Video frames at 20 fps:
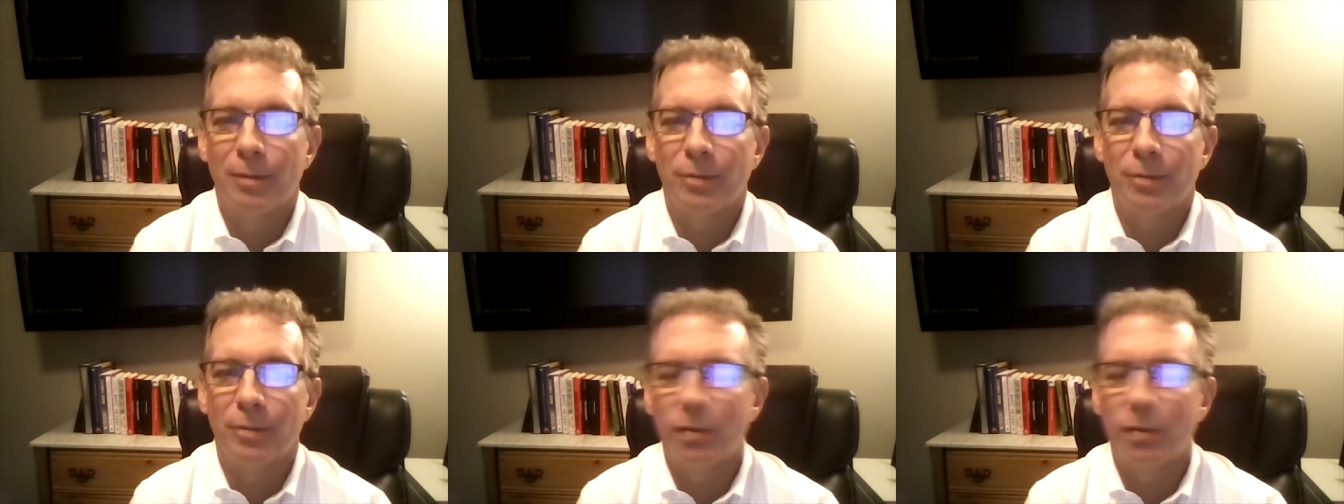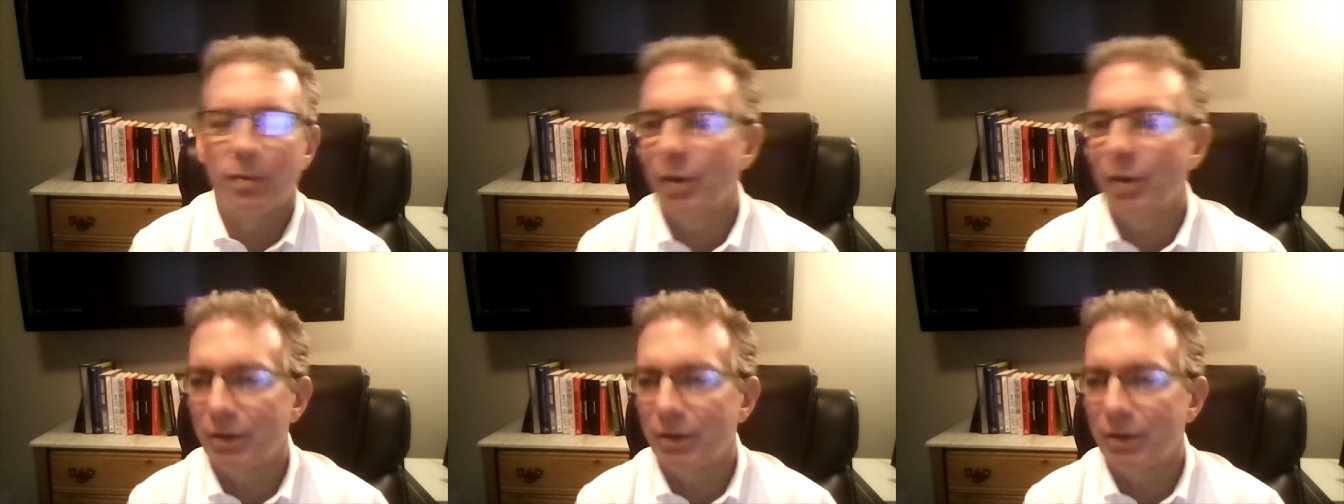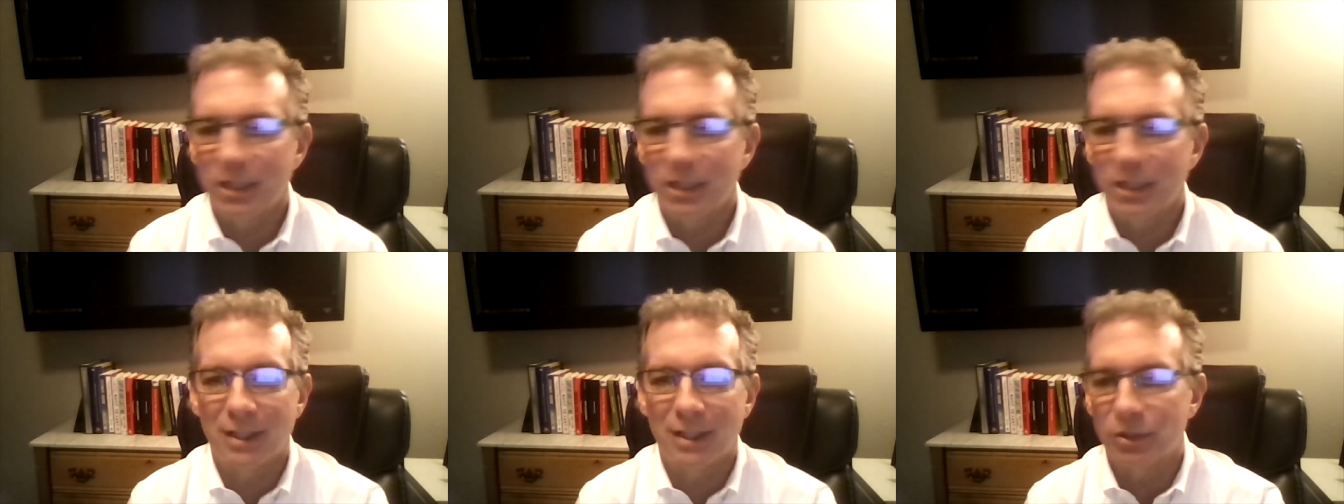If you don't have
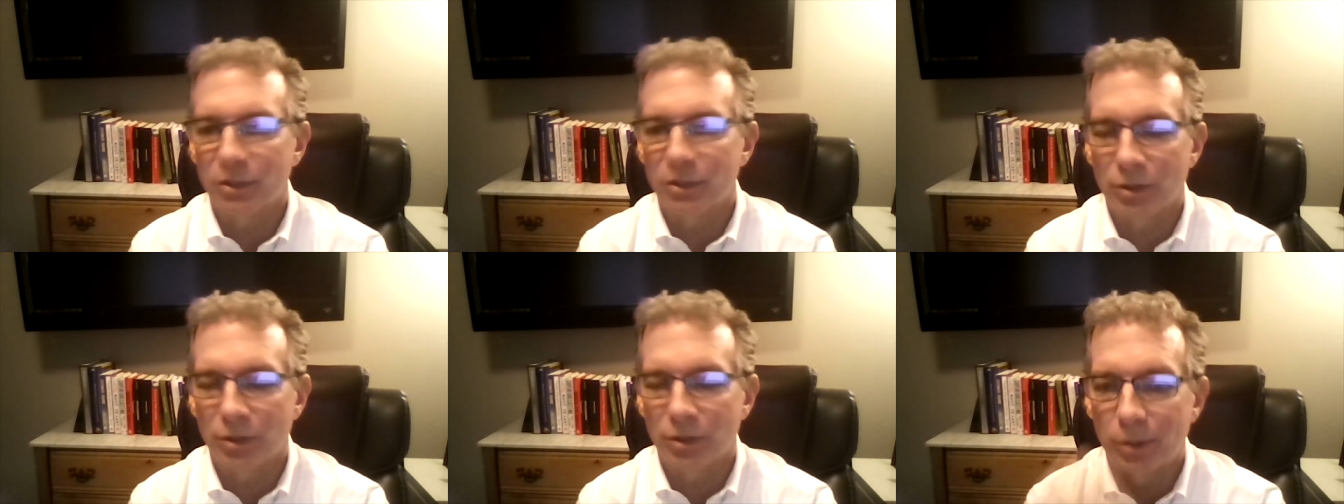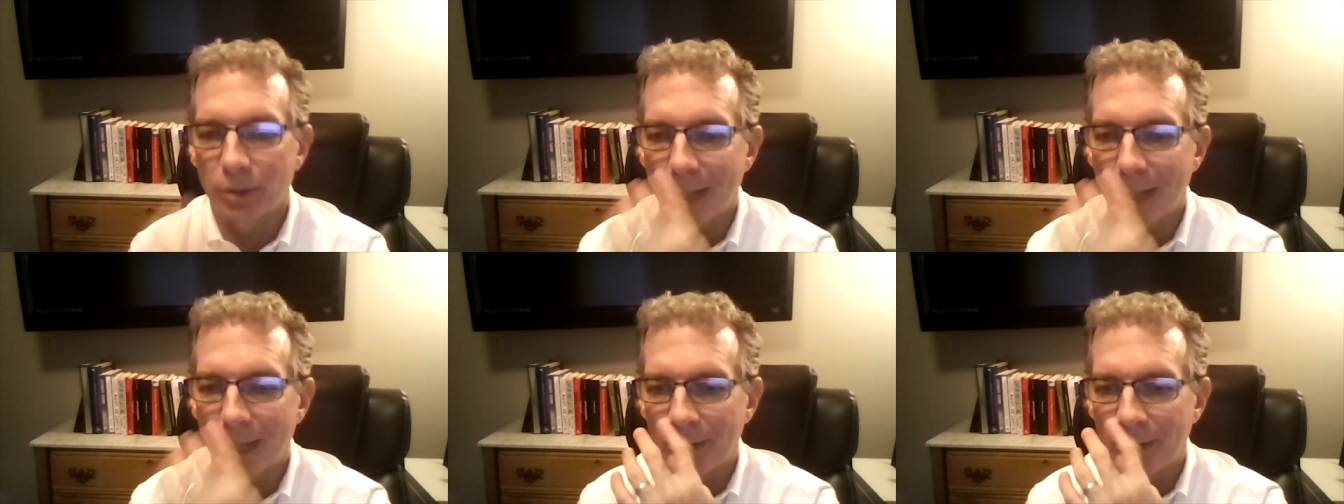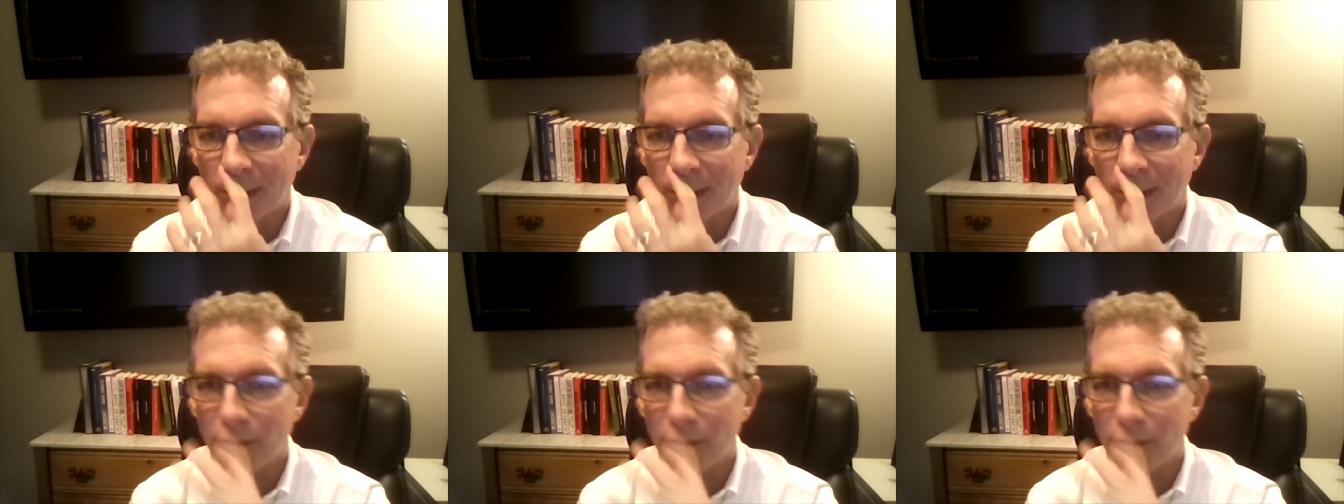t-test, so it's too
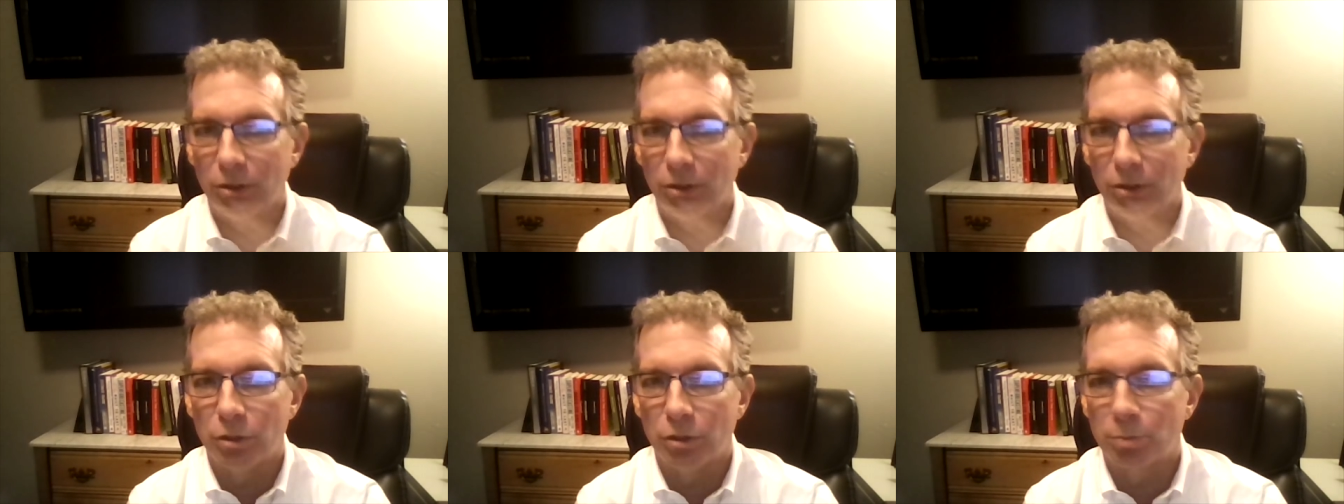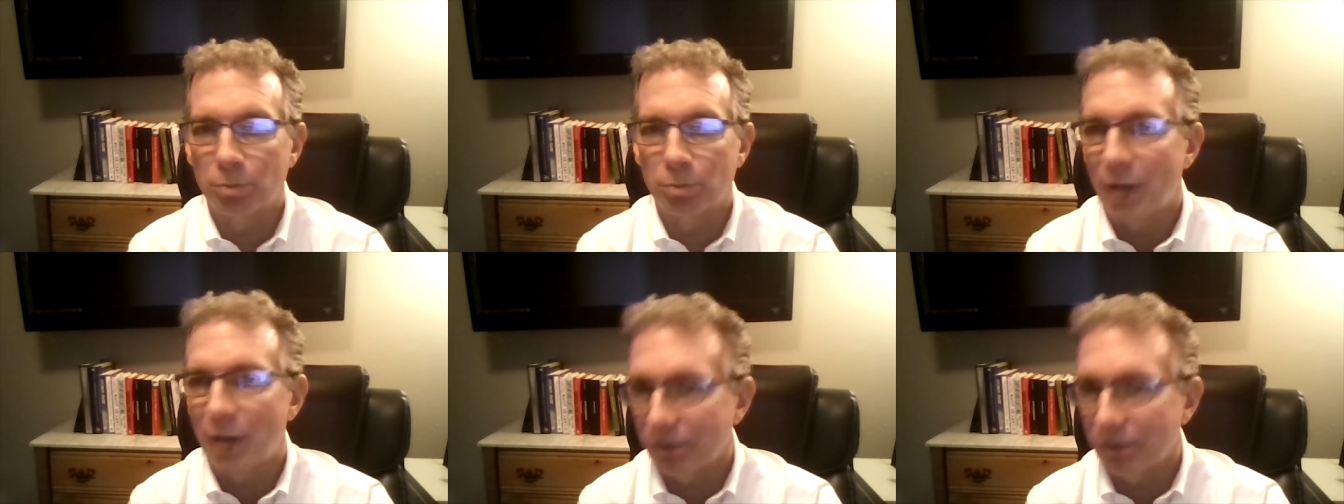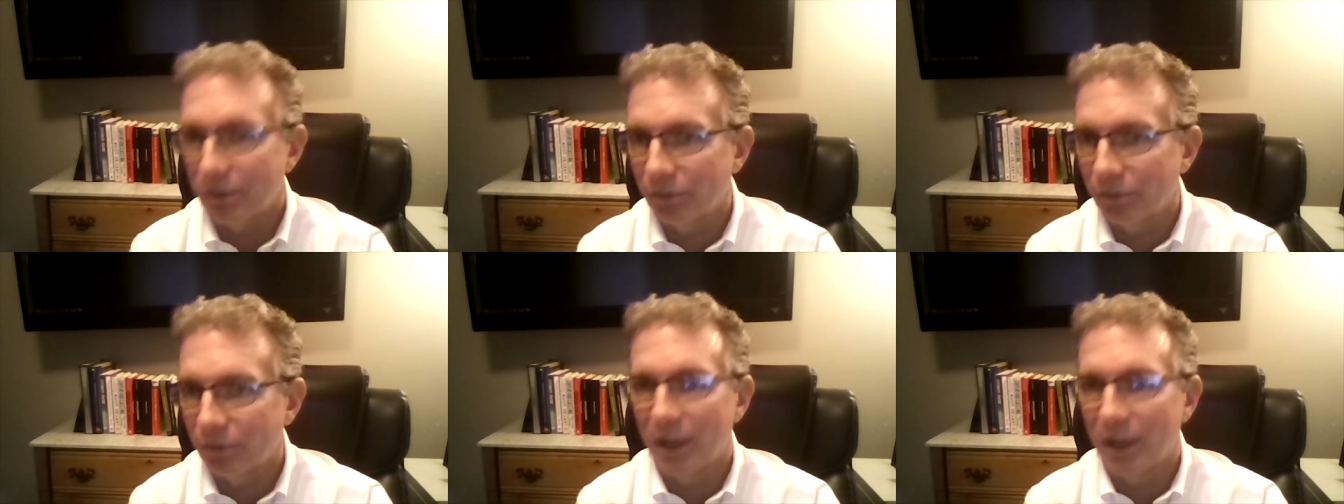complicated, you can use
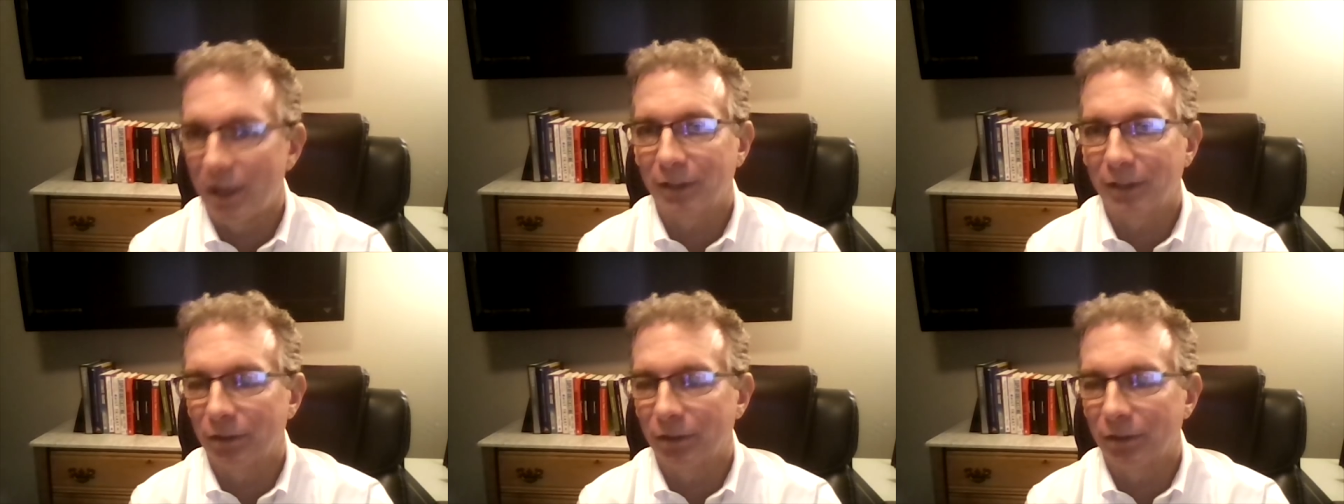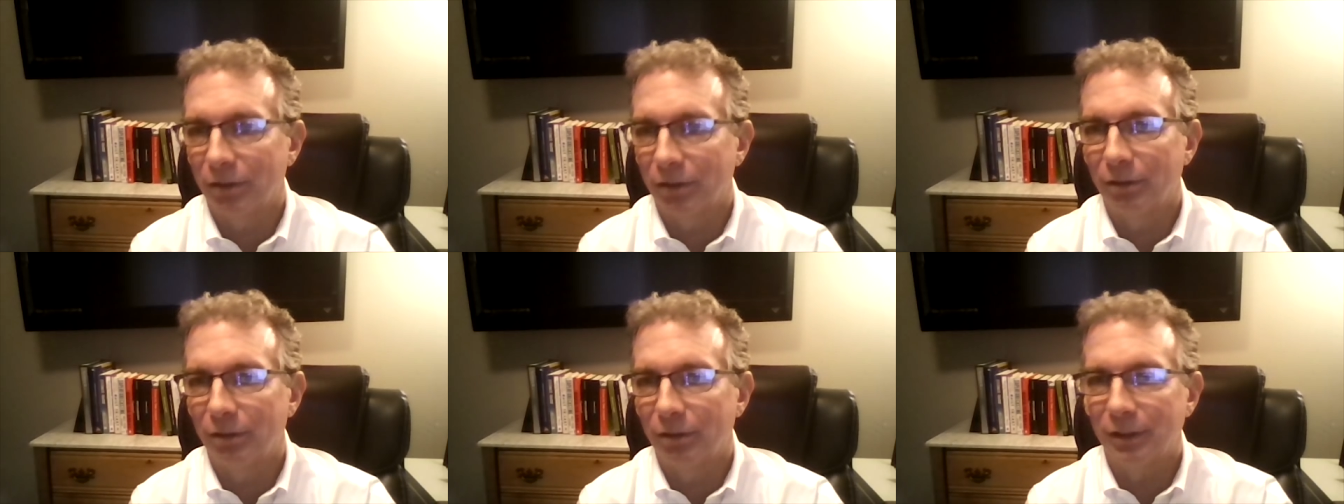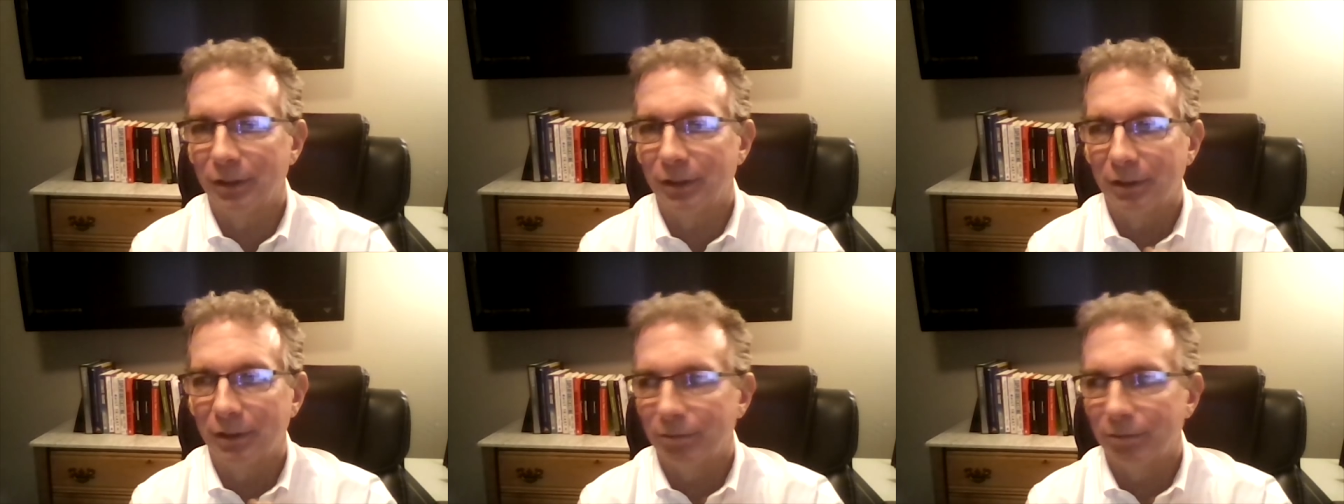profit factor
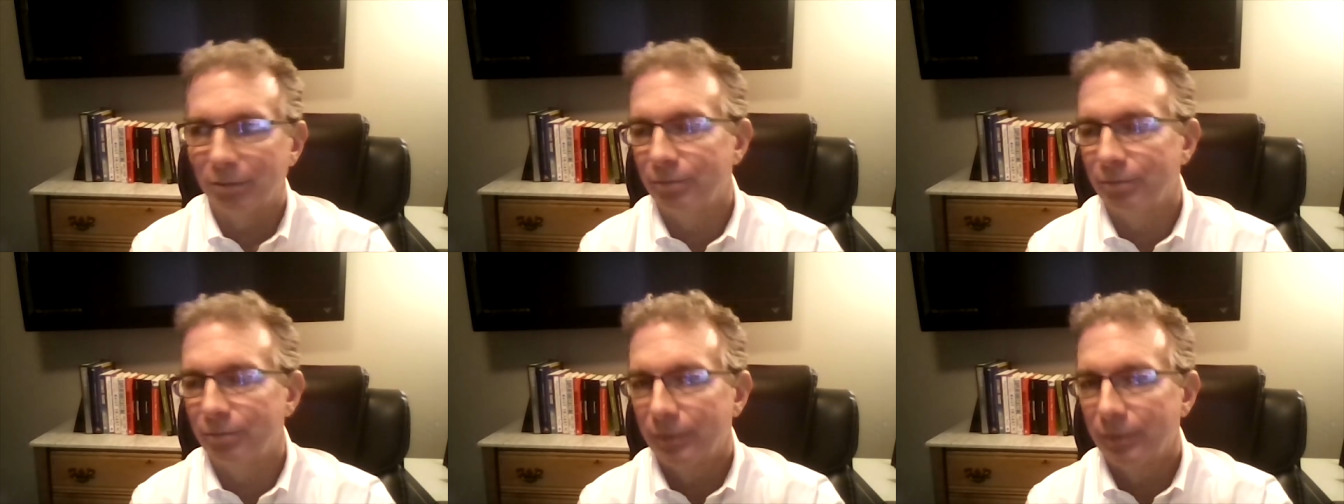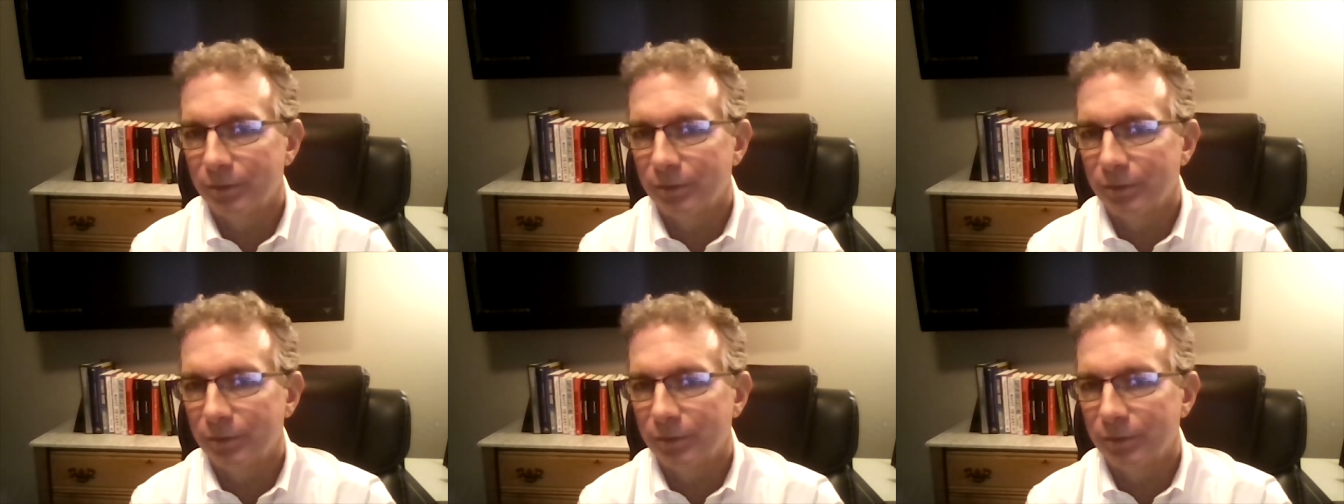and